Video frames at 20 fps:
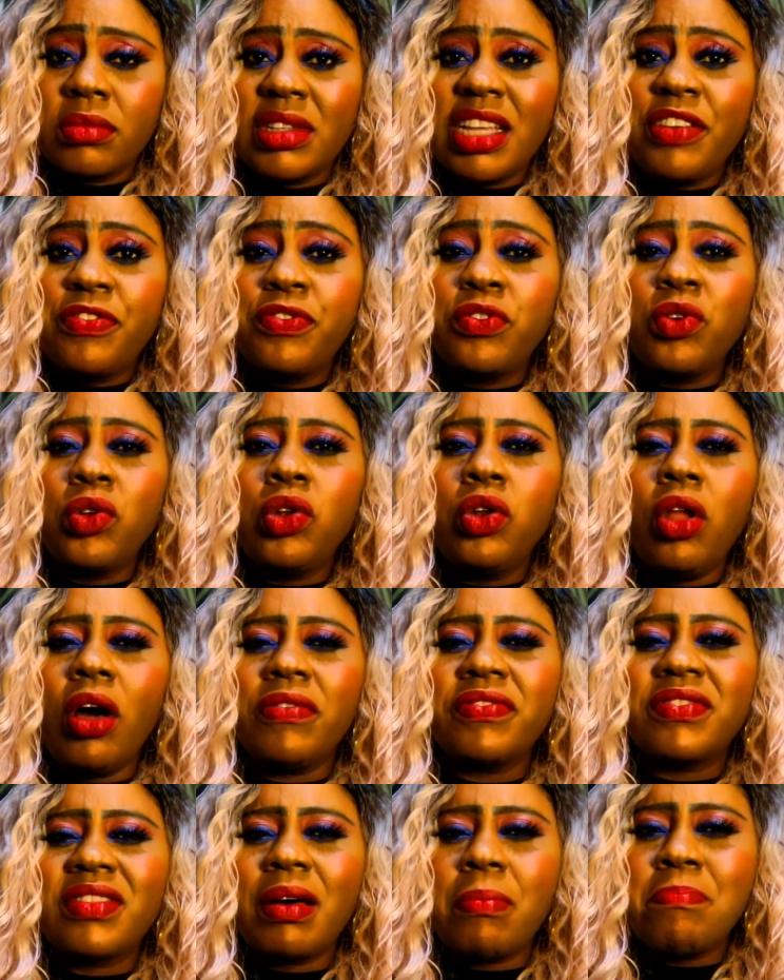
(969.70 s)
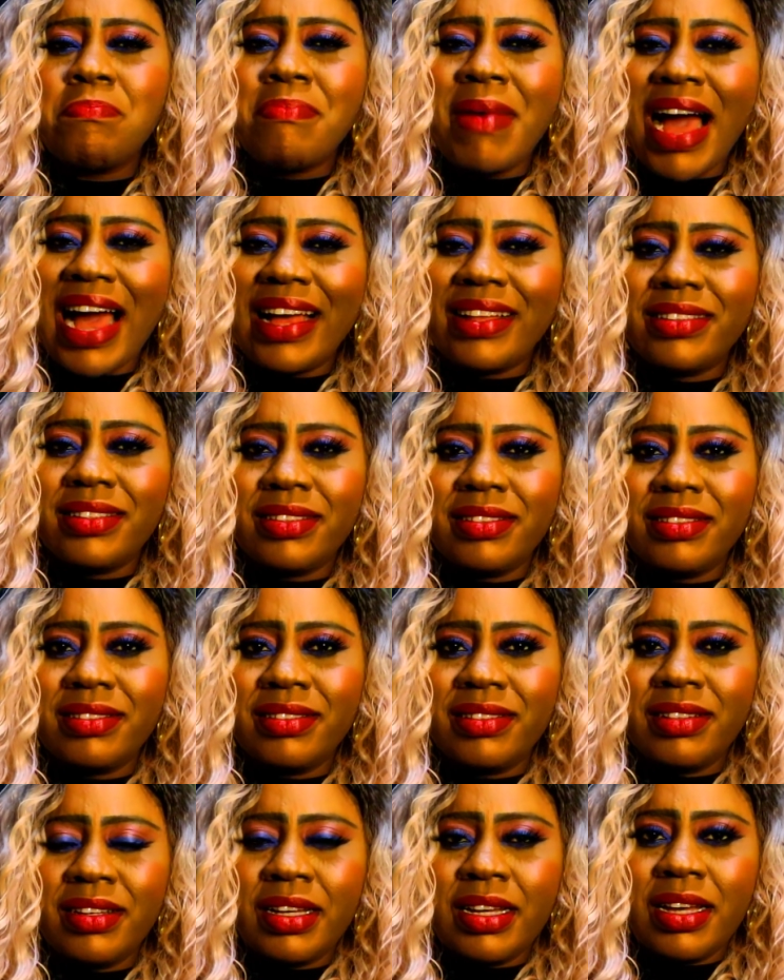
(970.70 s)
If you love the man
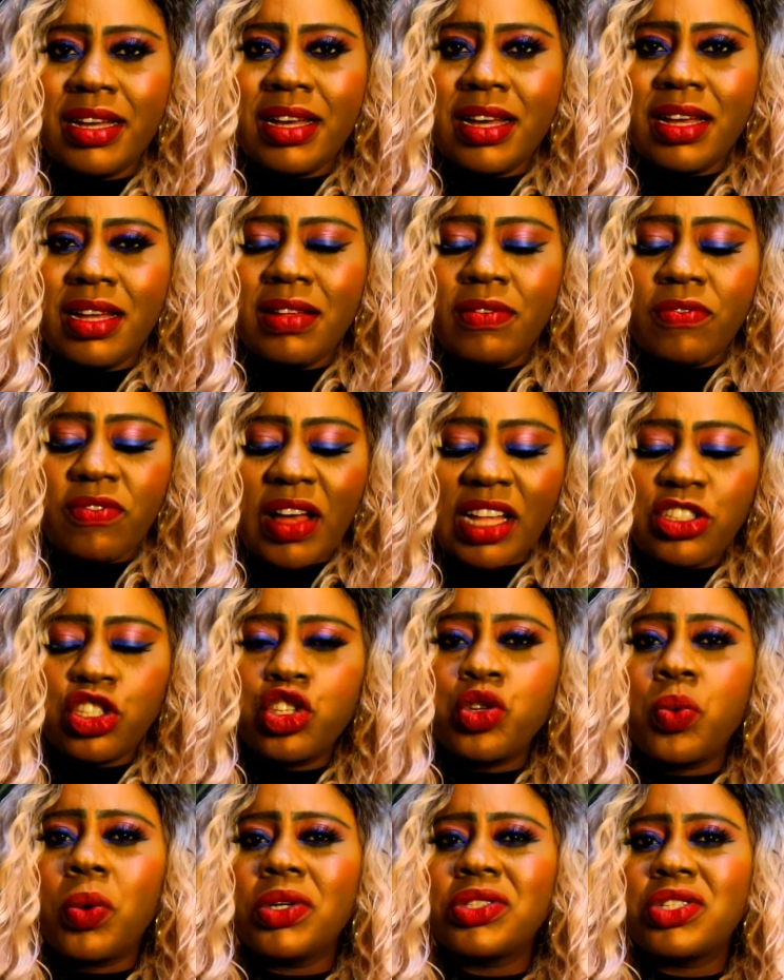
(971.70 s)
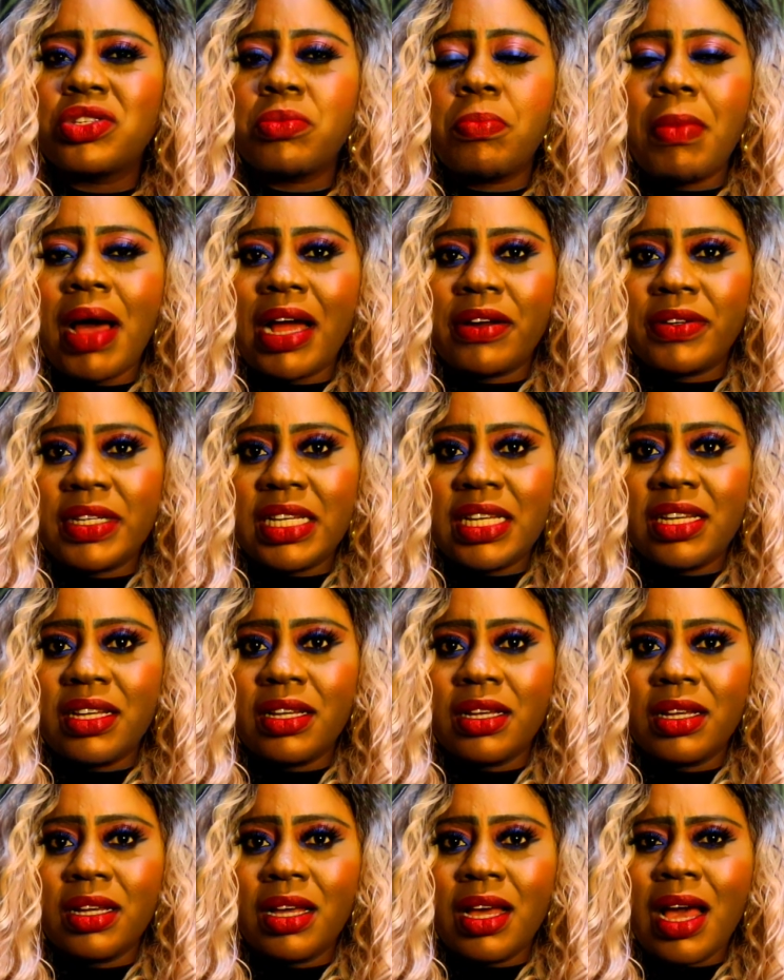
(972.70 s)
that you want to marry,
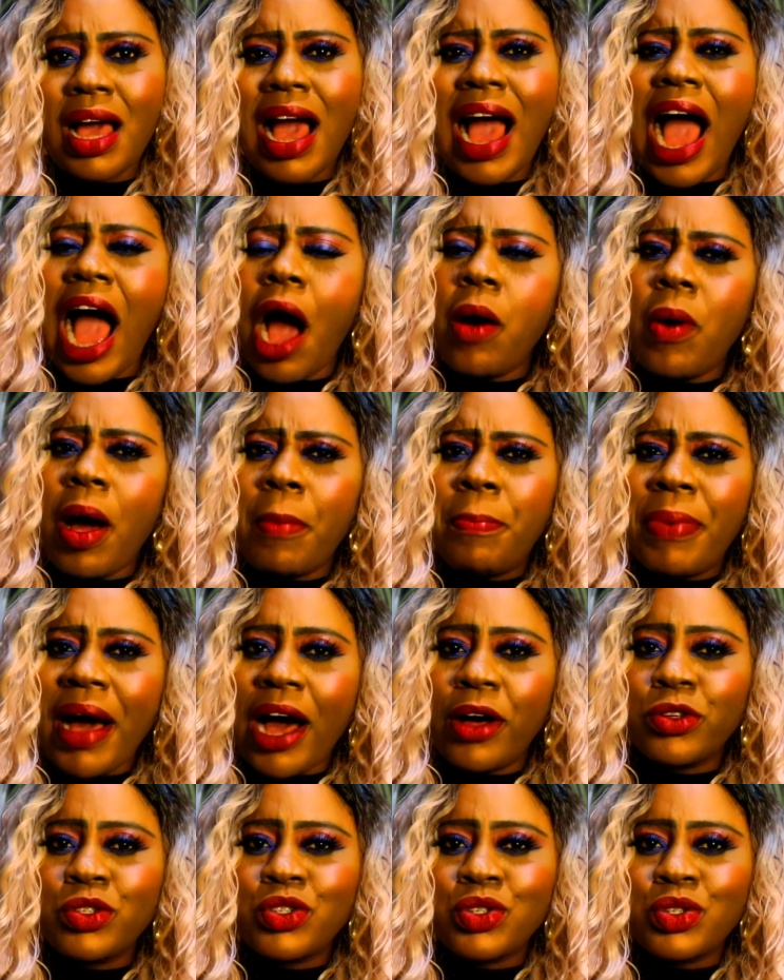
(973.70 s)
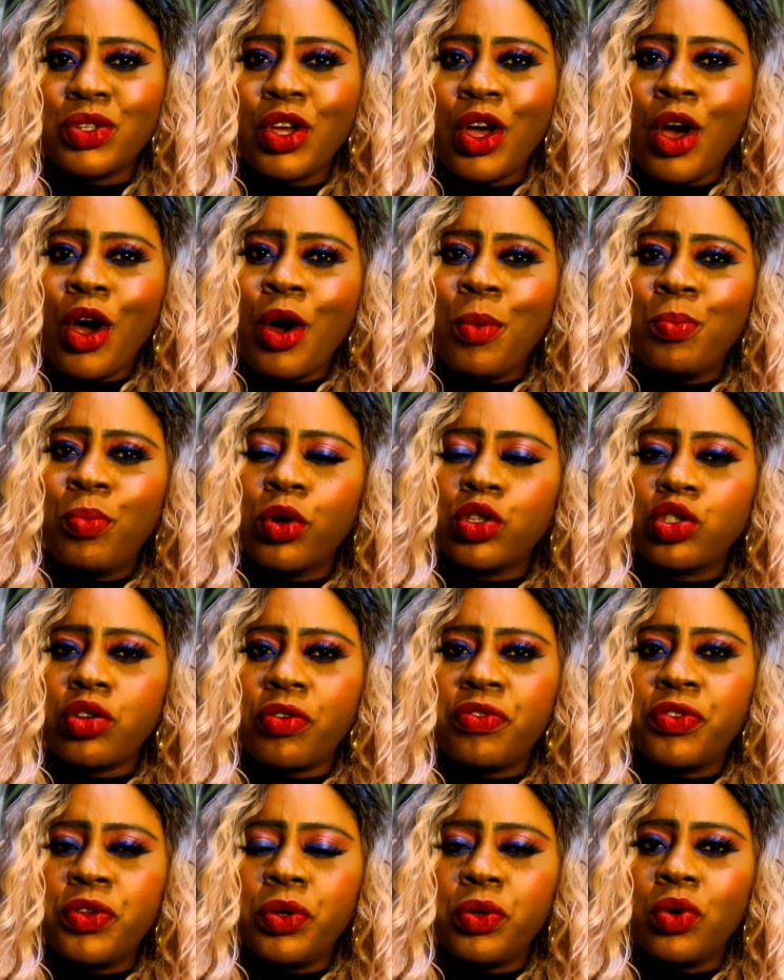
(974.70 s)
how about both
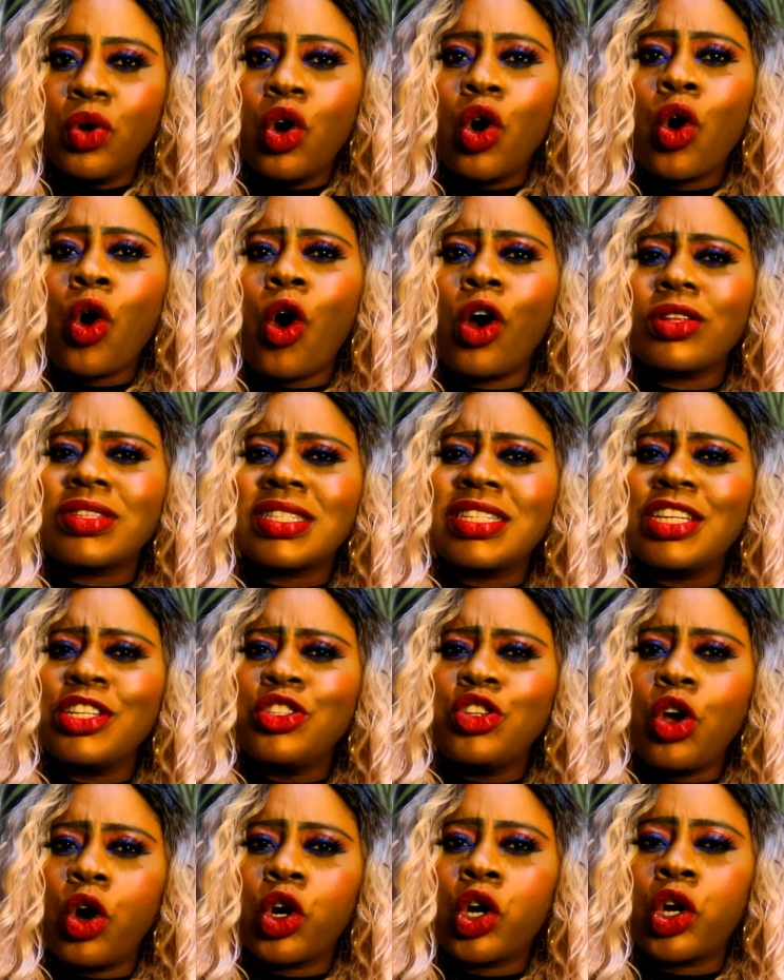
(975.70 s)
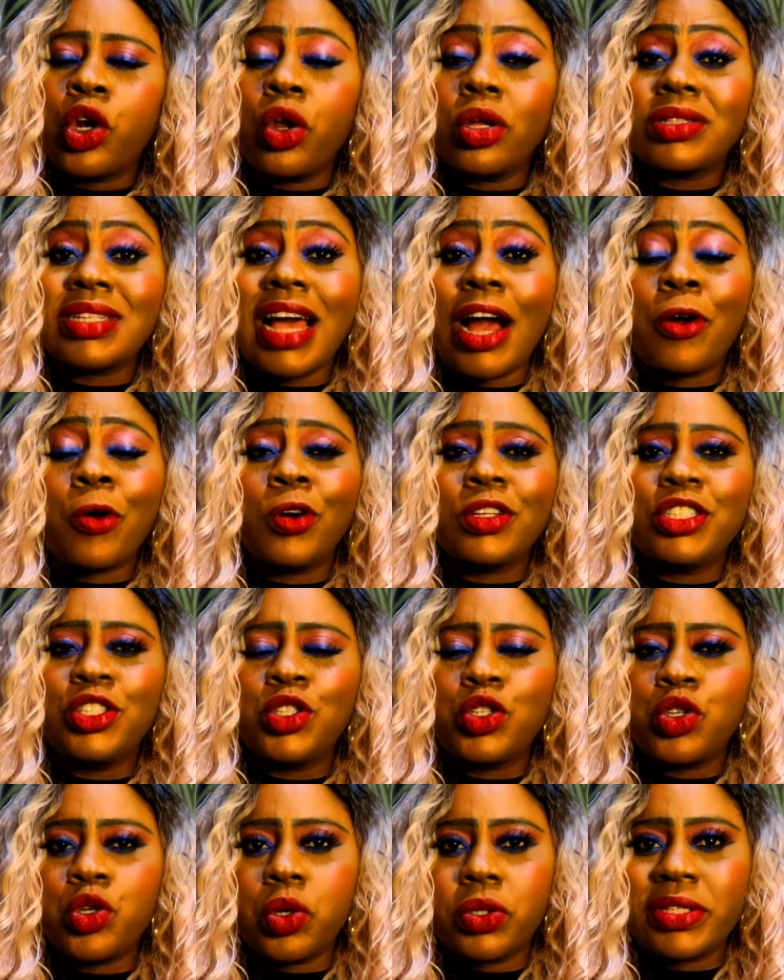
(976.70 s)
of you cutting your cloth
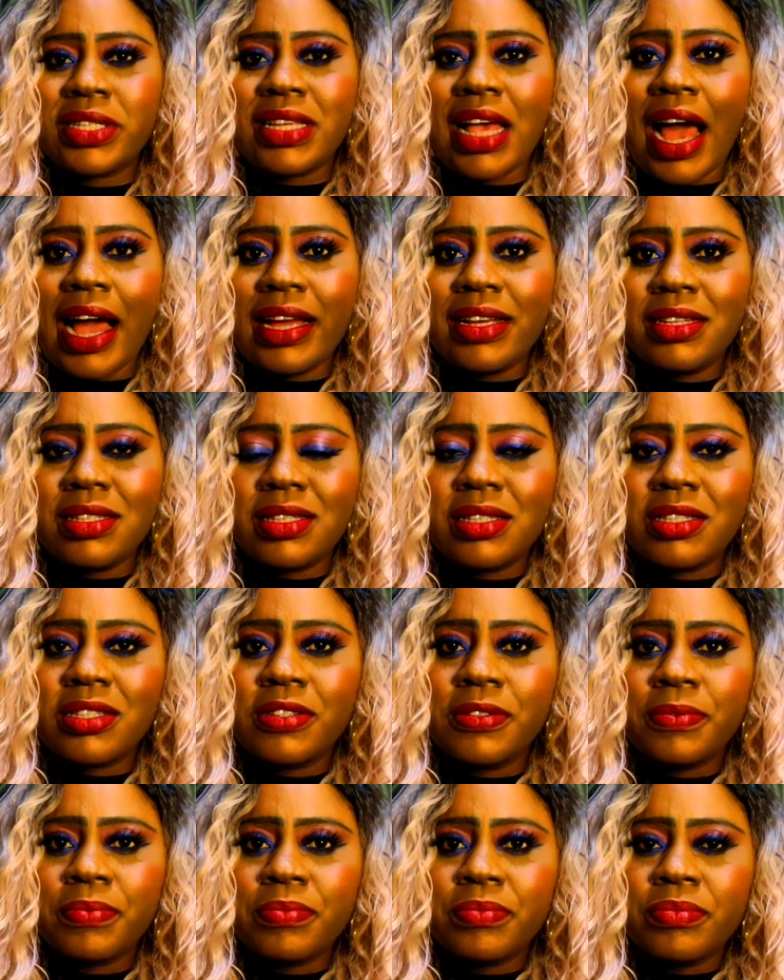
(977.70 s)
according to your size?